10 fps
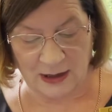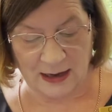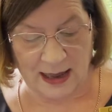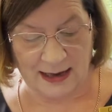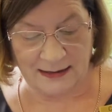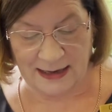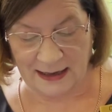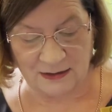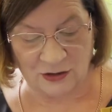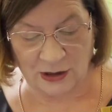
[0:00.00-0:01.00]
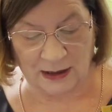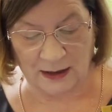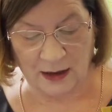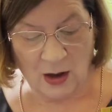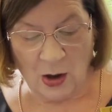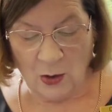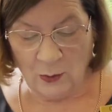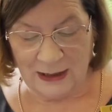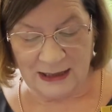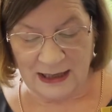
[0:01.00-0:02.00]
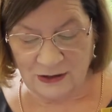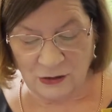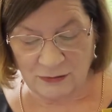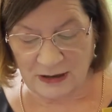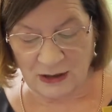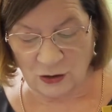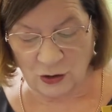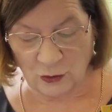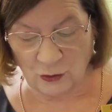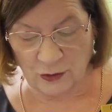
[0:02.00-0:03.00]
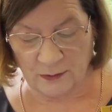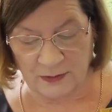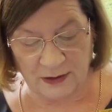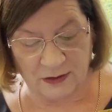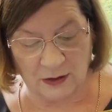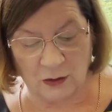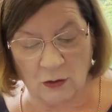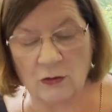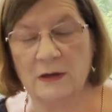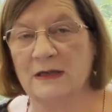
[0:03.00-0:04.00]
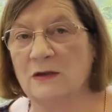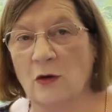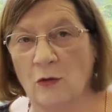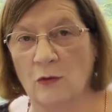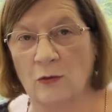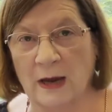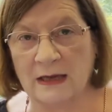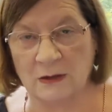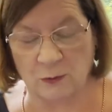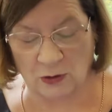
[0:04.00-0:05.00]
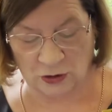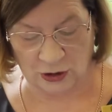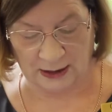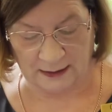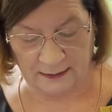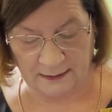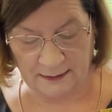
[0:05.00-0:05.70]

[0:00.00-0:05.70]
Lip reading: year, and next year, we need to reassure them that the Lord is always watching,